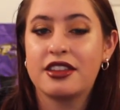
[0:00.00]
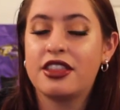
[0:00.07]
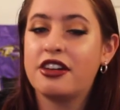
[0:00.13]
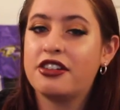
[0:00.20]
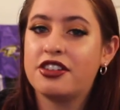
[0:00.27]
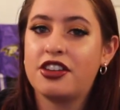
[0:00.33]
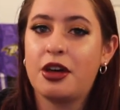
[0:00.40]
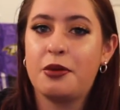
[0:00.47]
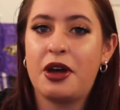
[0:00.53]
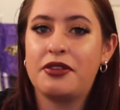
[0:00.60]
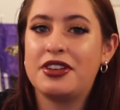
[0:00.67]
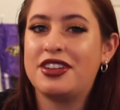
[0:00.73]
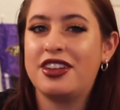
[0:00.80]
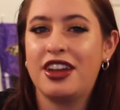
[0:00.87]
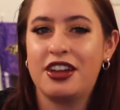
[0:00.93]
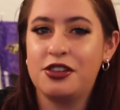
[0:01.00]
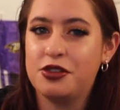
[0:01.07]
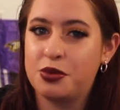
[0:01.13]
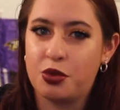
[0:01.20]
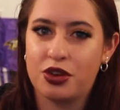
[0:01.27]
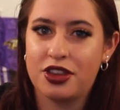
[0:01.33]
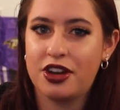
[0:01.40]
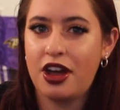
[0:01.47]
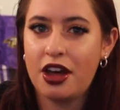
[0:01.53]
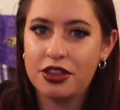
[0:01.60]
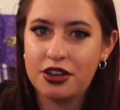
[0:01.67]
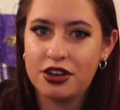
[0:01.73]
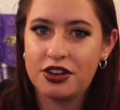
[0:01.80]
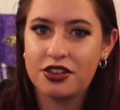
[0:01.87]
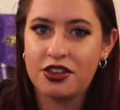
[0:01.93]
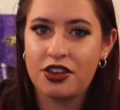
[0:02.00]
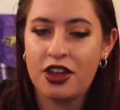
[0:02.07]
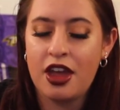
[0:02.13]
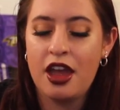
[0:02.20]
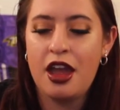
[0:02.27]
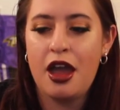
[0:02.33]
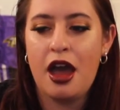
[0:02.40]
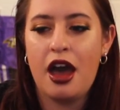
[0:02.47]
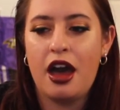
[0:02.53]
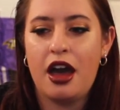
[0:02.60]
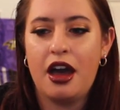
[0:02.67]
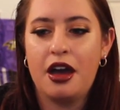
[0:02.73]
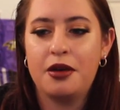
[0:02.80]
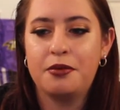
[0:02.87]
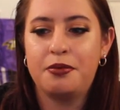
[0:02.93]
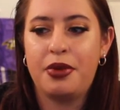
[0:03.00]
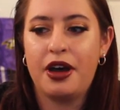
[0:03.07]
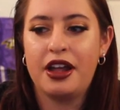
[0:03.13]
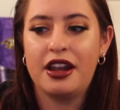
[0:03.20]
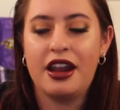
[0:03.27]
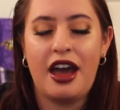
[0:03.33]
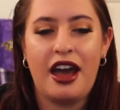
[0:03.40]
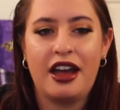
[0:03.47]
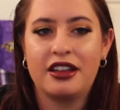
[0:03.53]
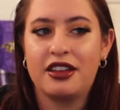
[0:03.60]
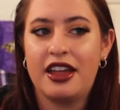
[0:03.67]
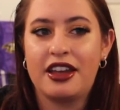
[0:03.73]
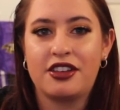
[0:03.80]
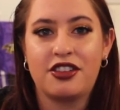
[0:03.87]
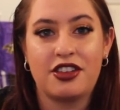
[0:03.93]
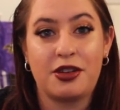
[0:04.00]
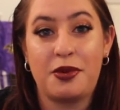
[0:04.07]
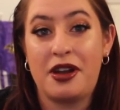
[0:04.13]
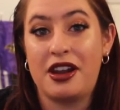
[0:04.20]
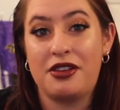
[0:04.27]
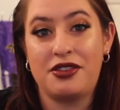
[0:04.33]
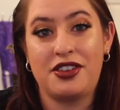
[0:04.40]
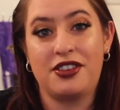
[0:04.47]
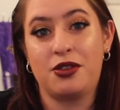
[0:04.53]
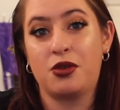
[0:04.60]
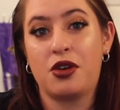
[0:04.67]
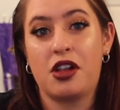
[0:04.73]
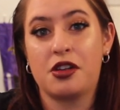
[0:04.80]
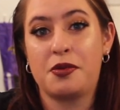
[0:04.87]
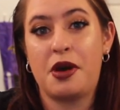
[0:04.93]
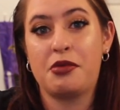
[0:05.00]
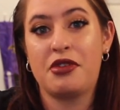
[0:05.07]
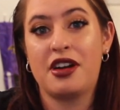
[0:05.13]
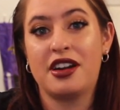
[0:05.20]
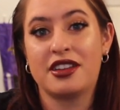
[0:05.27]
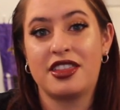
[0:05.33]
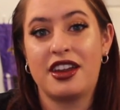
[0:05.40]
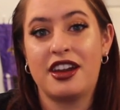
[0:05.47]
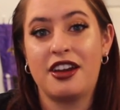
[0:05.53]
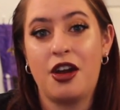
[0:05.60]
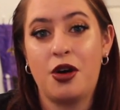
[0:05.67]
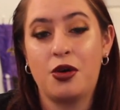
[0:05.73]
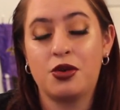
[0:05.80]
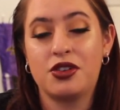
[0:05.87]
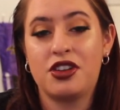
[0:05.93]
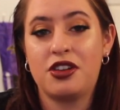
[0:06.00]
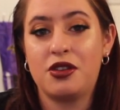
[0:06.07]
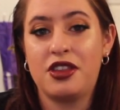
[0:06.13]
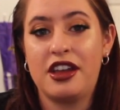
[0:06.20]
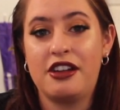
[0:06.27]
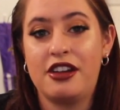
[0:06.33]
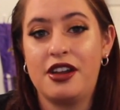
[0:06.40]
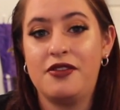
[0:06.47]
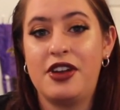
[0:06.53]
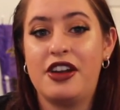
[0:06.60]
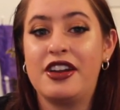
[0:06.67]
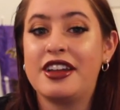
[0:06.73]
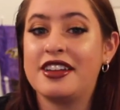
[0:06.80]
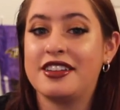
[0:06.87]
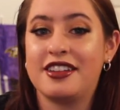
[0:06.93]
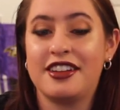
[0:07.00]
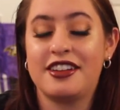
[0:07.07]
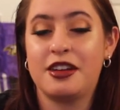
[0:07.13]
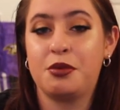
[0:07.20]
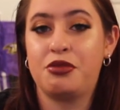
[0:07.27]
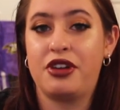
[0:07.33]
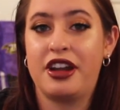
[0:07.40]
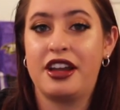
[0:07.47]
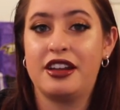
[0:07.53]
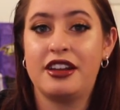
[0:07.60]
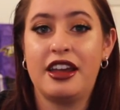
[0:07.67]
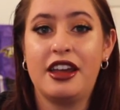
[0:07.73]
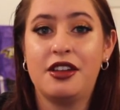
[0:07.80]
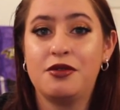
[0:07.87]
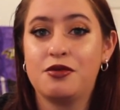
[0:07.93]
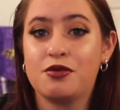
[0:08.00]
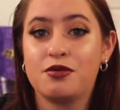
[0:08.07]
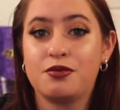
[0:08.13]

There are some, obviously, I use more than others, but I like just about every single ColourPop product that I own, so they are a very consistent brand and